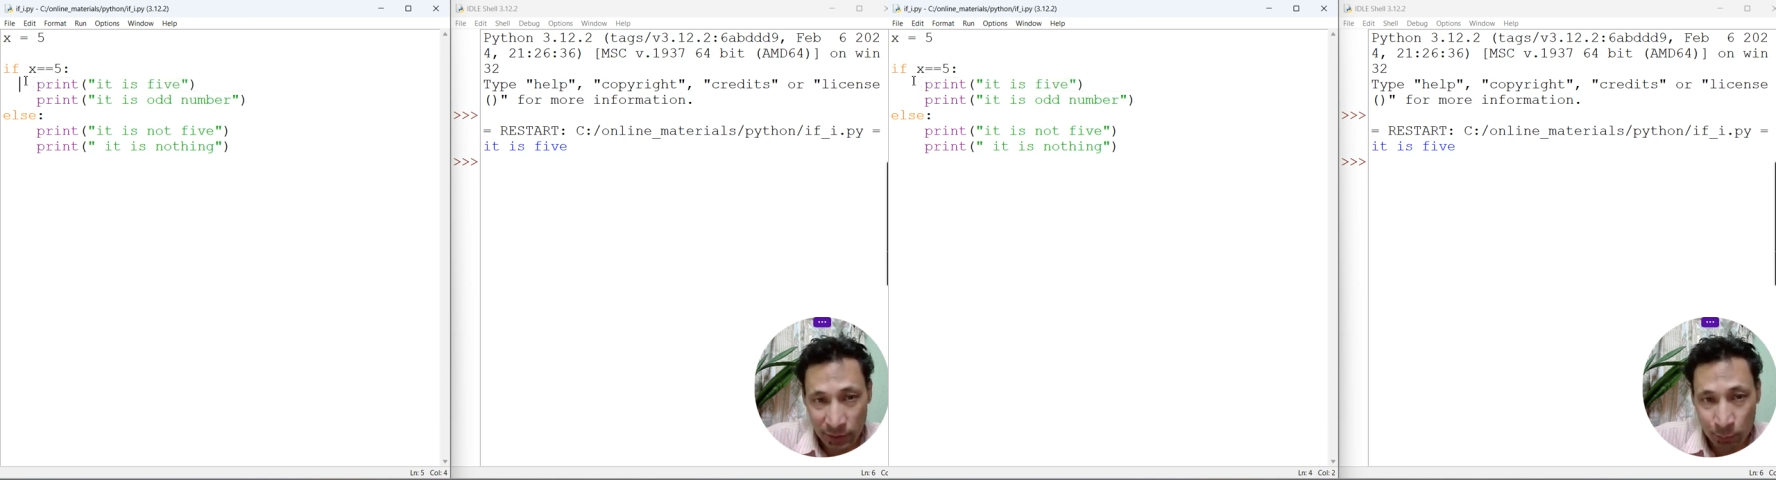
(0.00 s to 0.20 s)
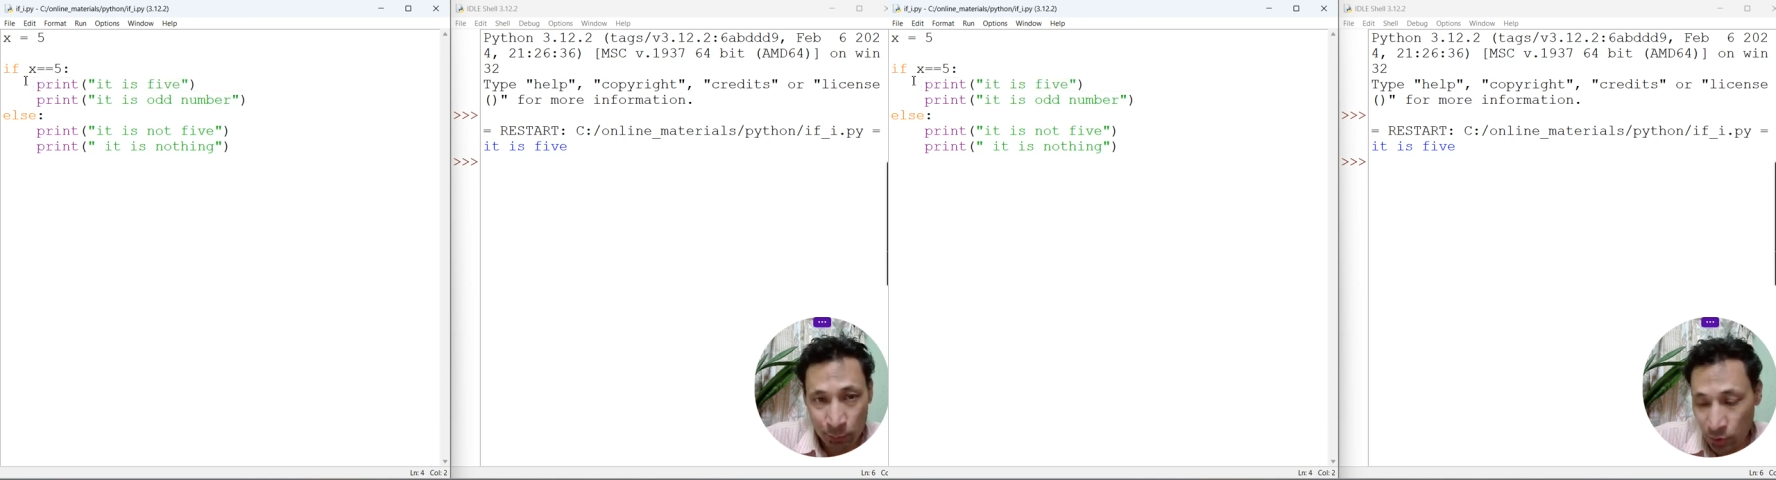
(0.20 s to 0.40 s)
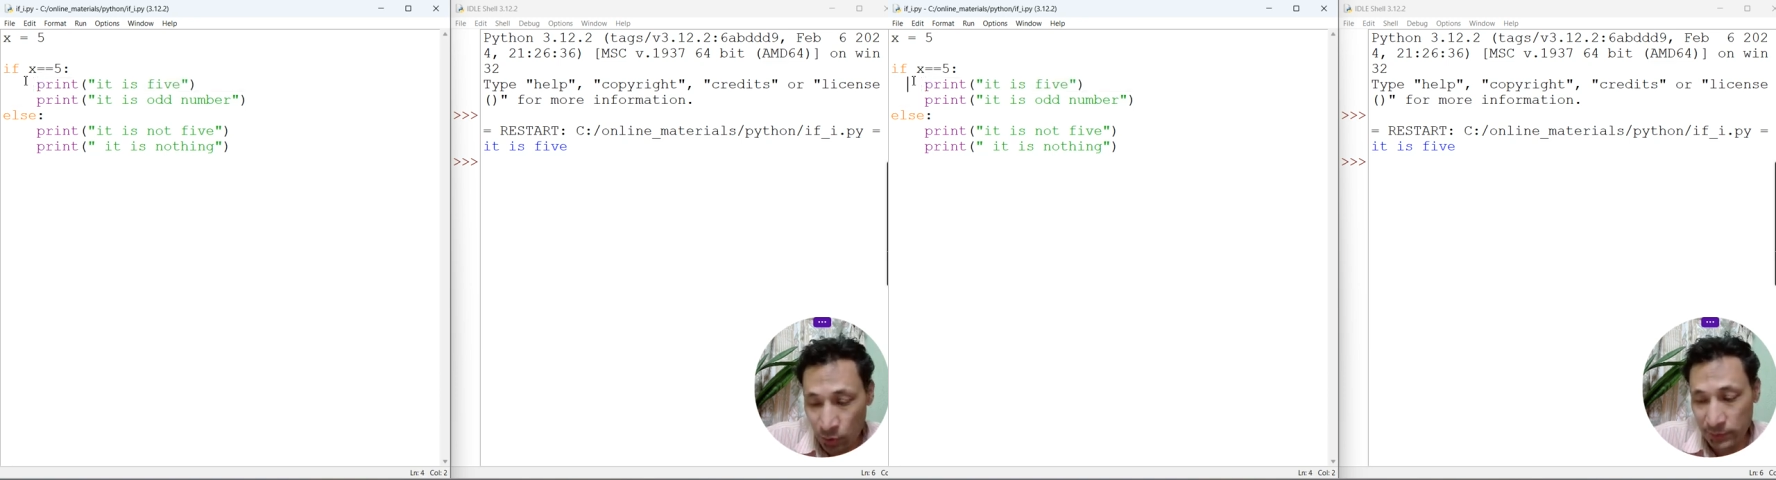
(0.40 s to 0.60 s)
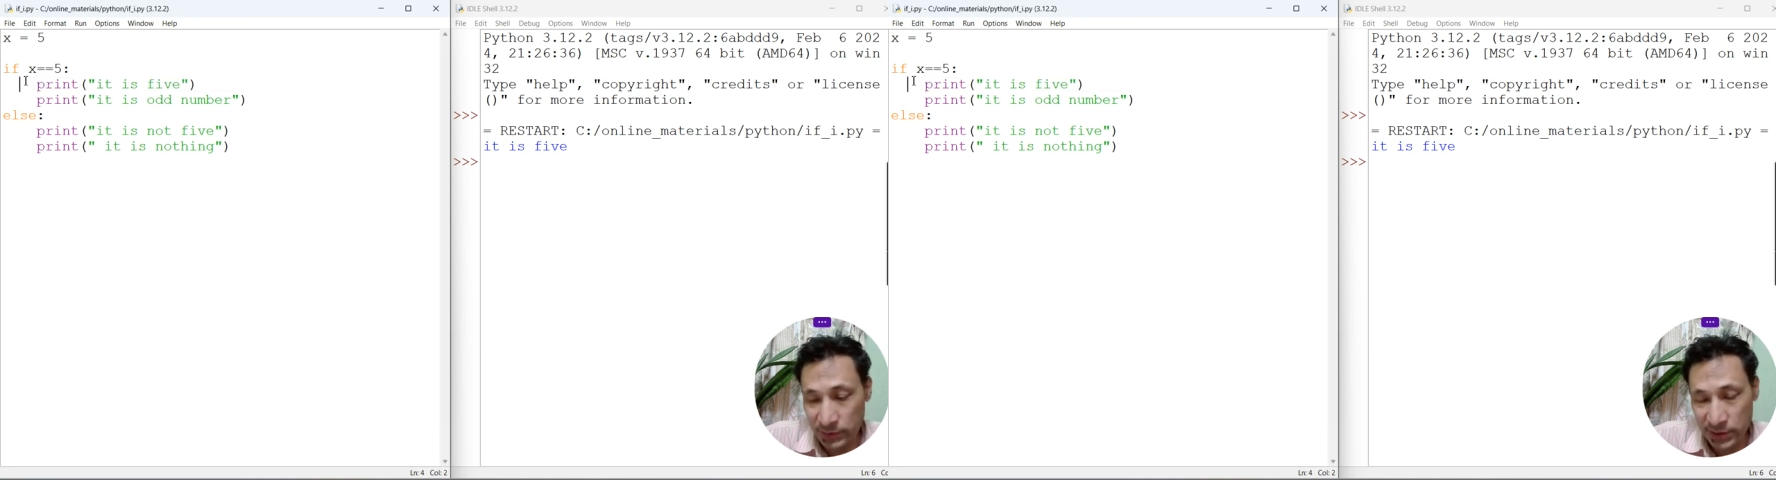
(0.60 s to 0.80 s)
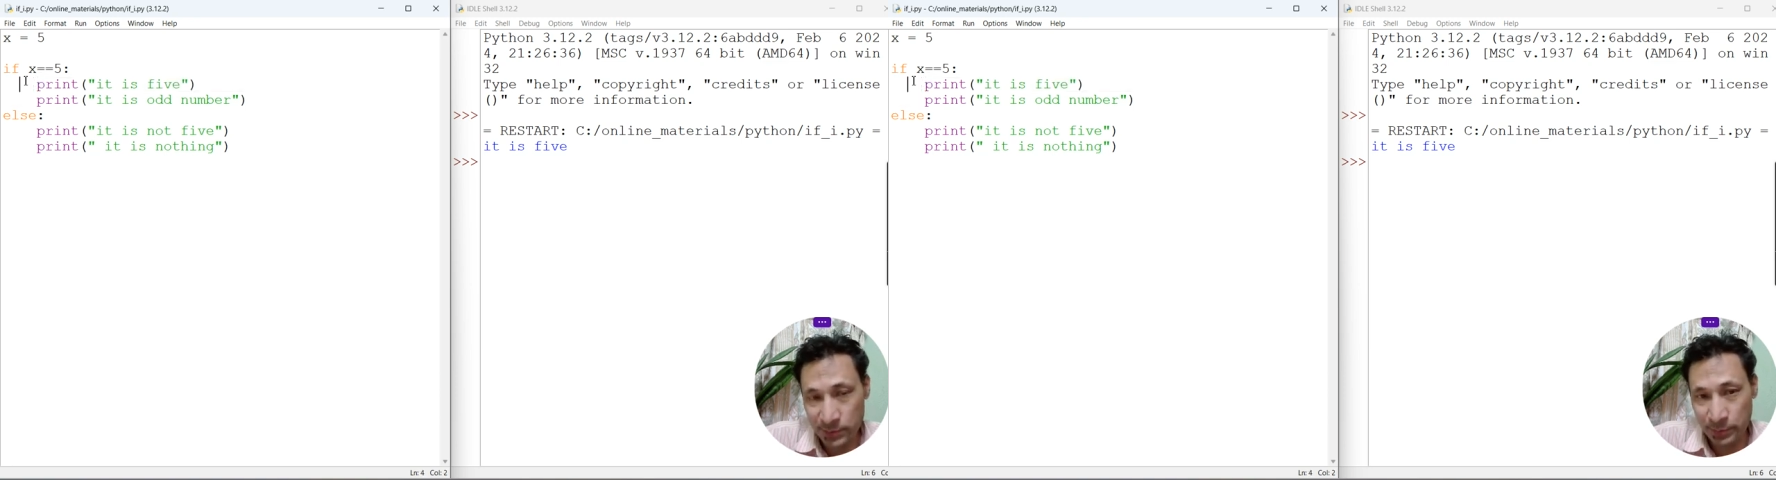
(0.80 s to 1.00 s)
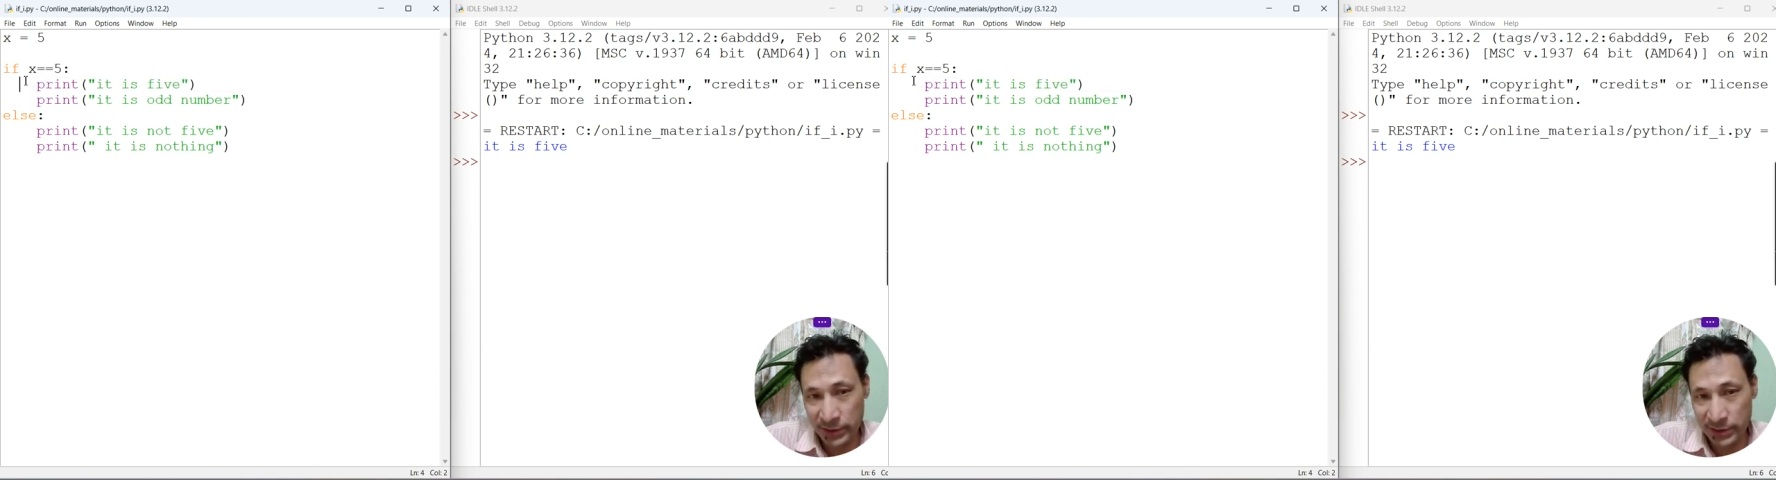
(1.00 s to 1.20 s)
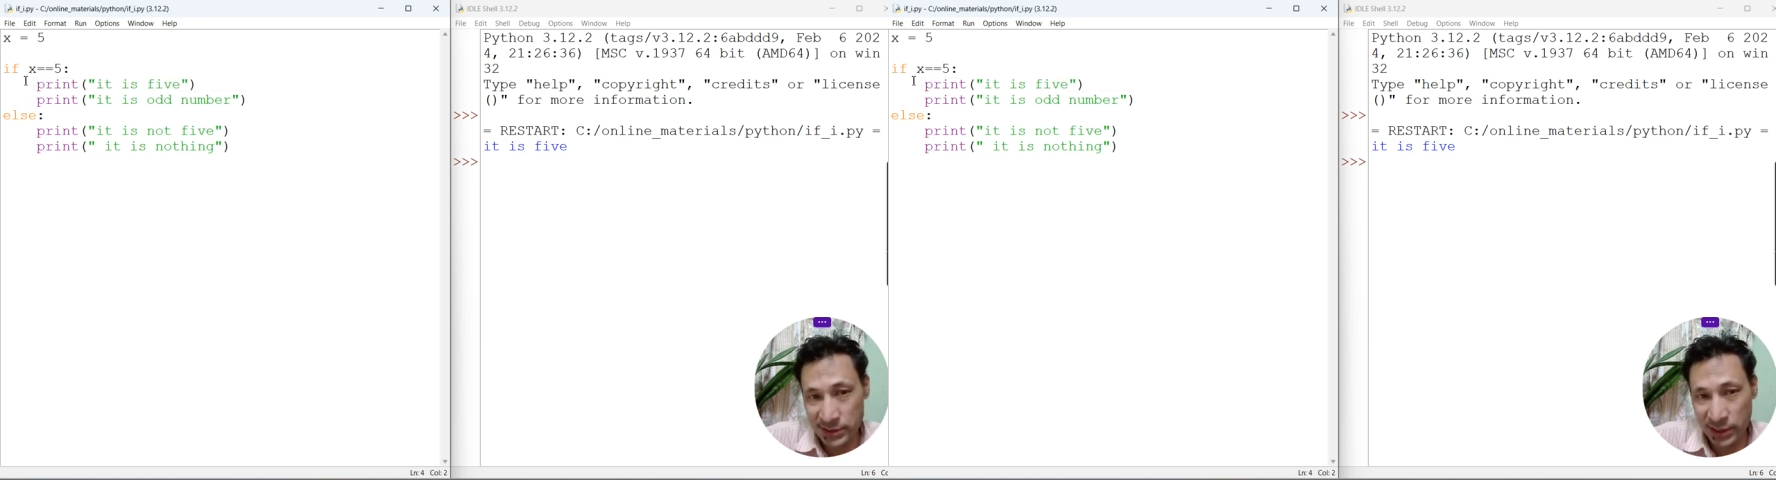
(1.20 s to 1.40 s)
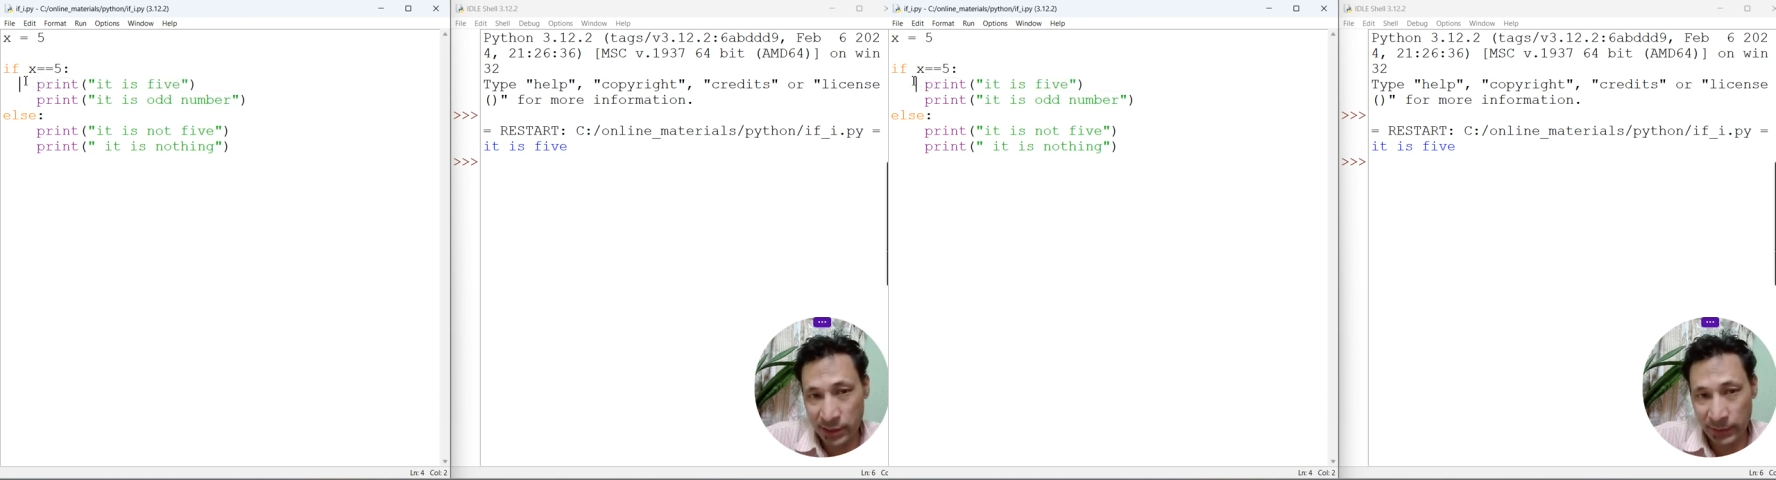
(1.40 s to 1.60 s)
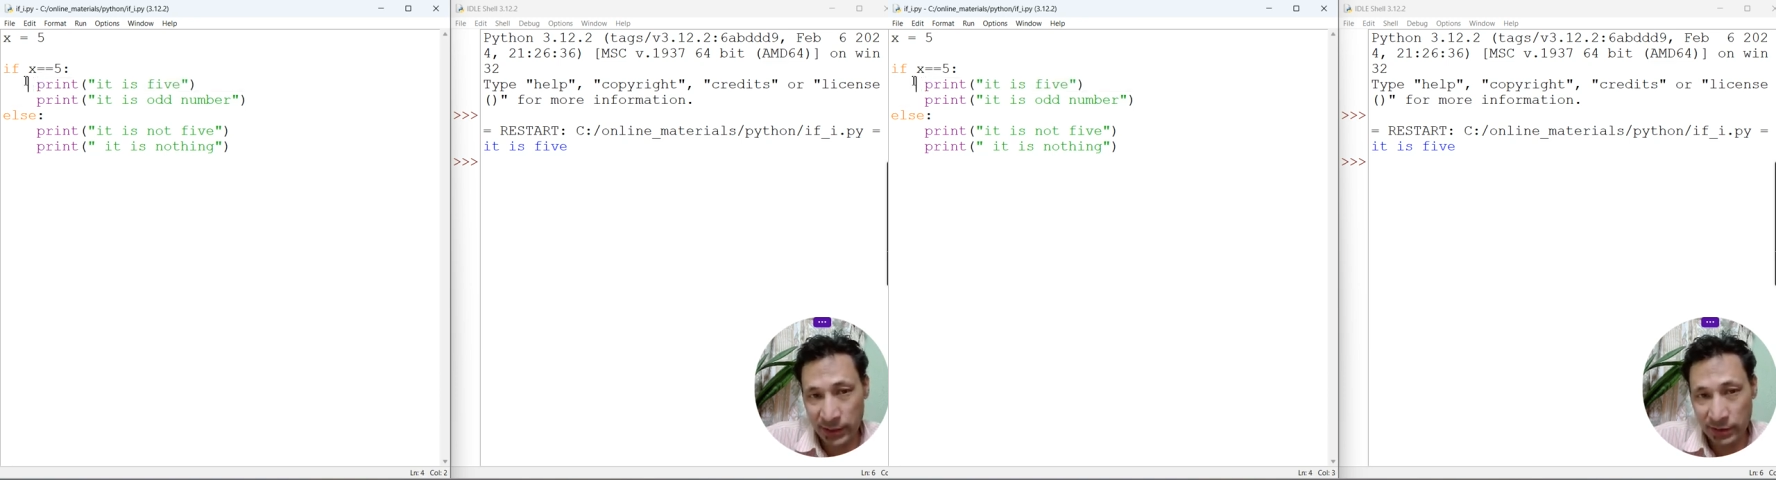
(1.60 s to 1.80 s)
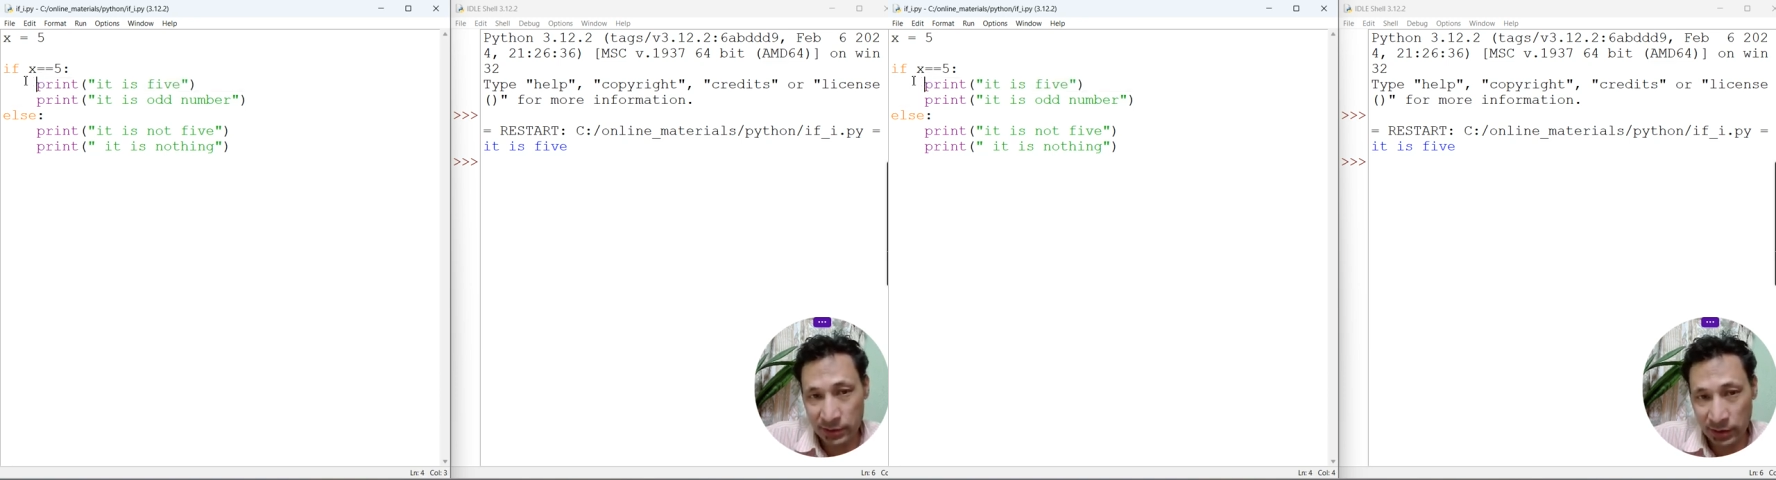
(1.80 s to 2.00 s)
for both of these print
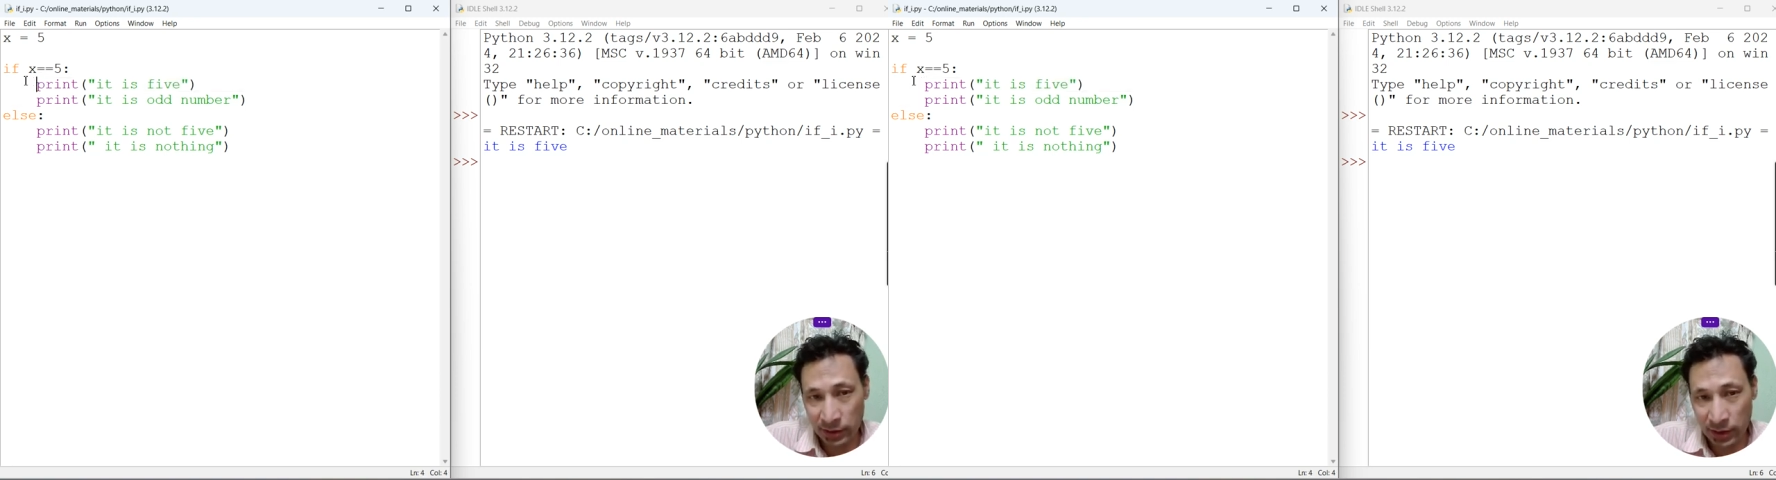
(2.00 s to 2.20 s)
statement,